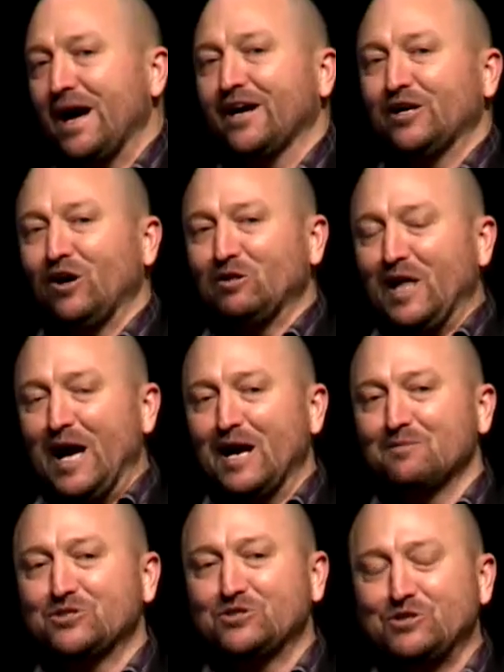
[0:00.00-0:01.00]
in our
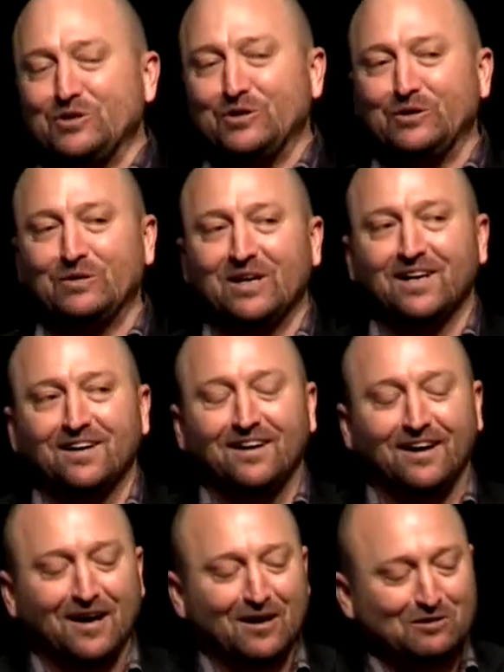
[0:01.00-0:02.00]
labs to
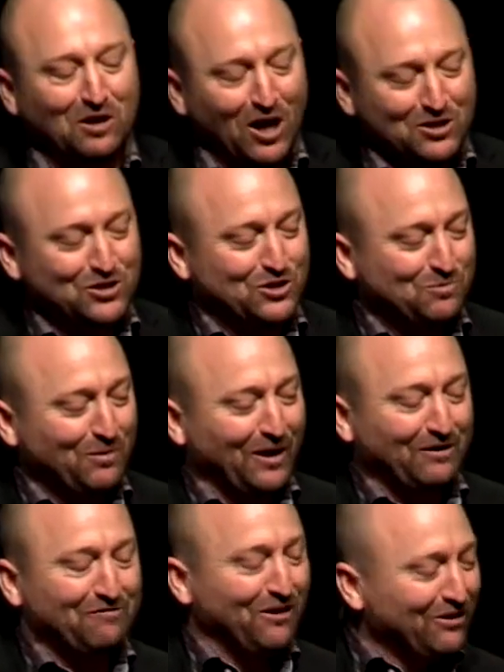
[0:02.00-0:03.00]
launch this product
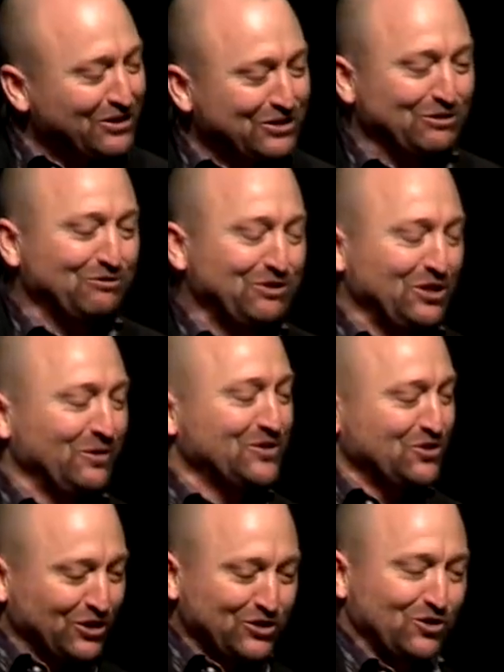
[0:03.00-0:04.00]
very soon to you. It's
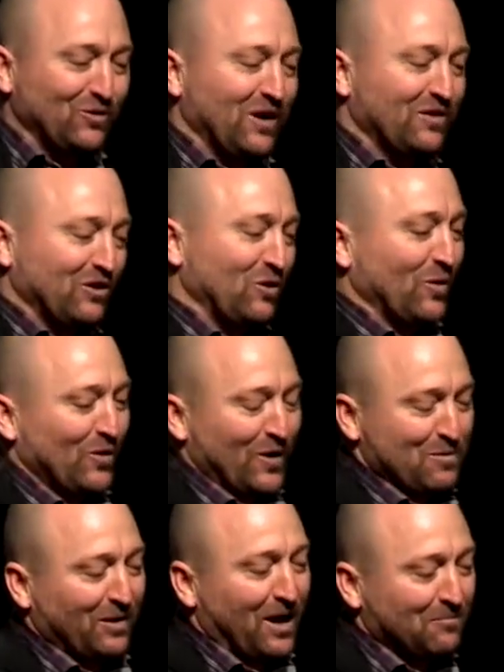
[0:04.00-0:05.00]
just around the corner, I
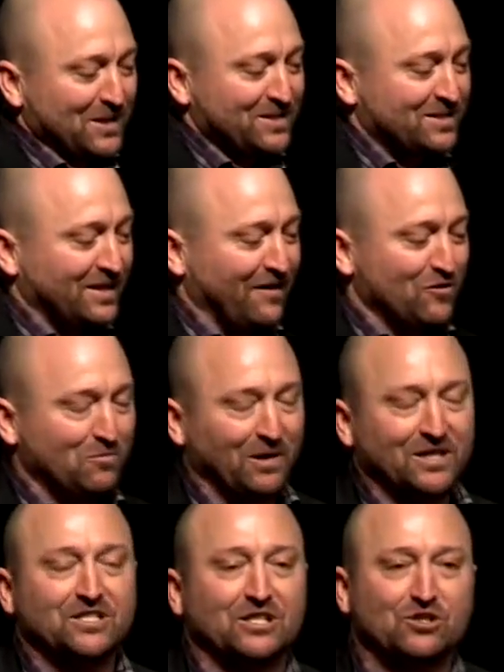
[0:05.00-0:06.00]
promise. Everybody's
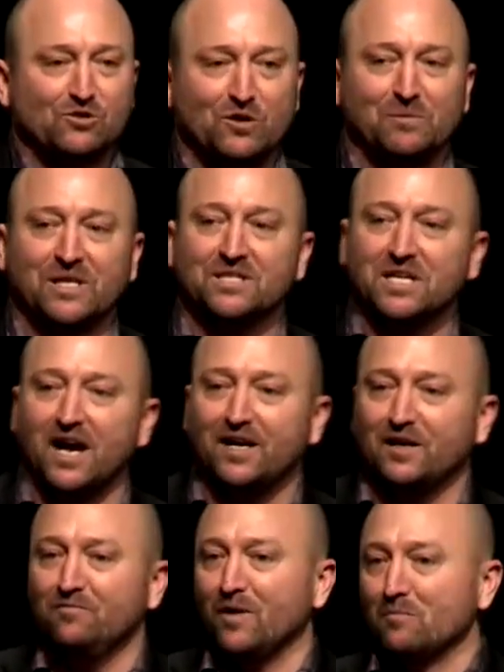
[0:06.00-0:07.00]
extremely excited
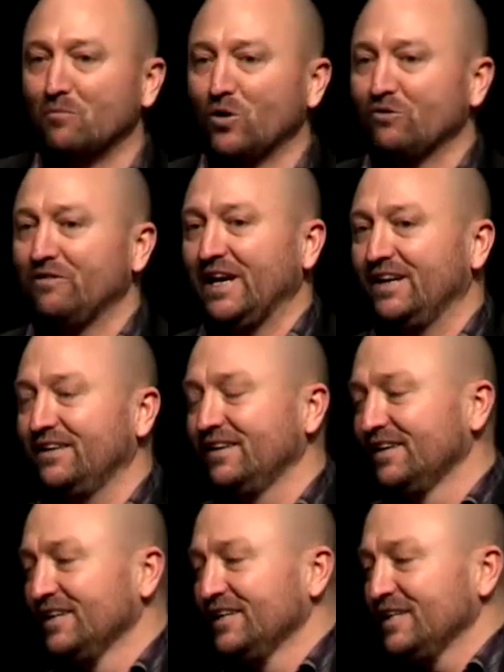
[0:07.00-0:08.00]
and motivated
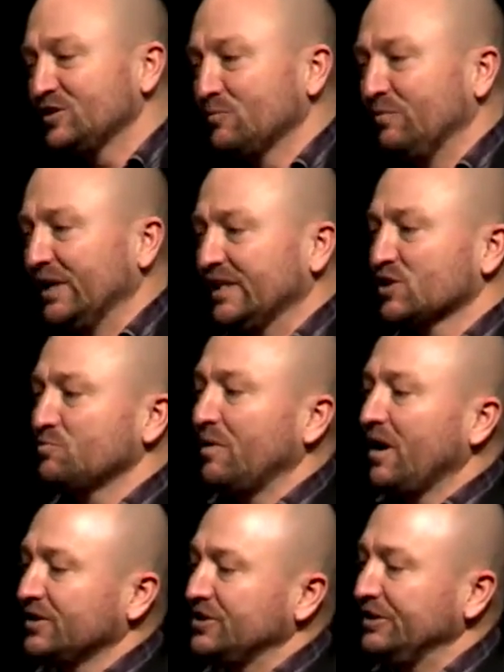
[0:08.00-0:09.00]
to bring this
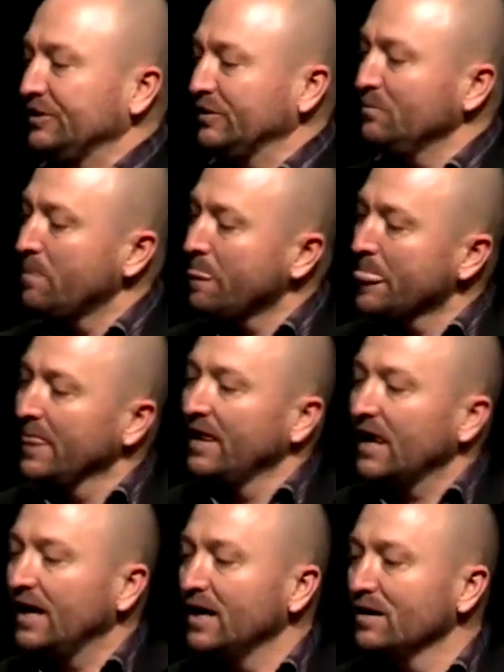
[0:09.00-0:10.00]
product to you.
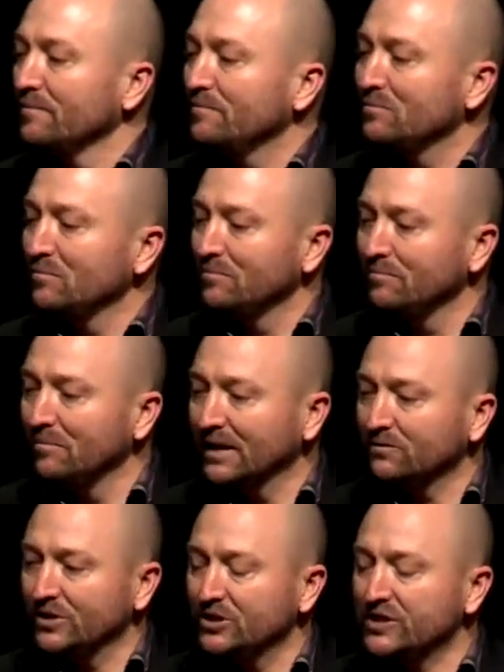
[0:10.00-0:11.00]
But when
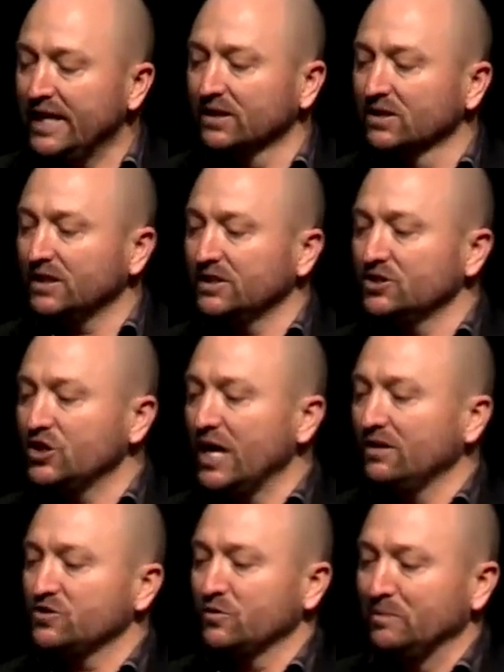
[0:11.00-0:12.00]
you take a look at the
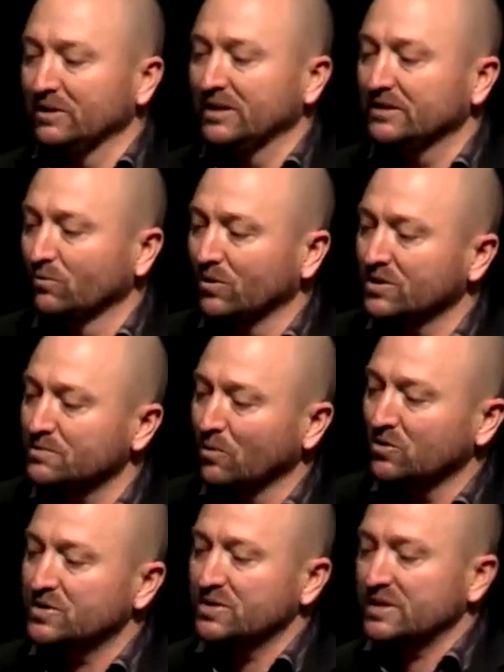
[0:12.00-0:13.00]
challenge of building the world's
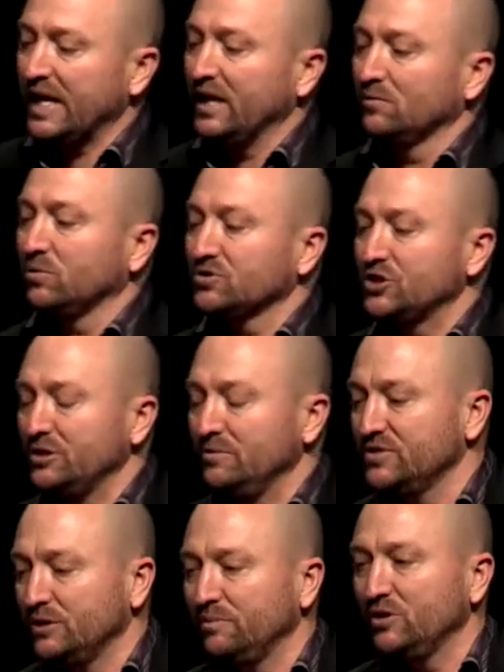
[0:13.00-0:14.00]
most scalable
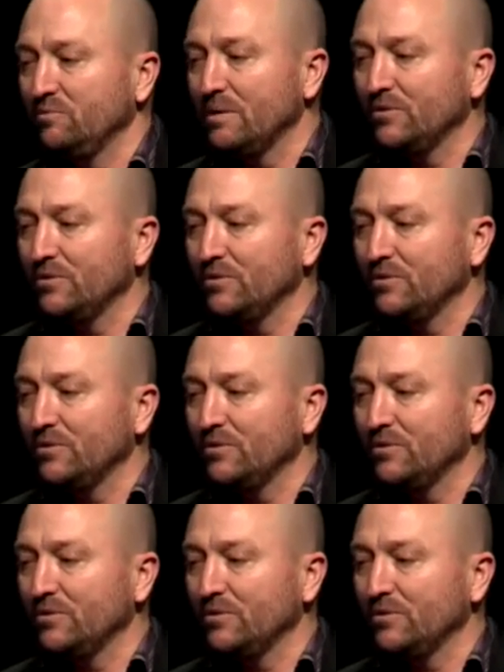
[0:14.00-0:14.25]
GPU memory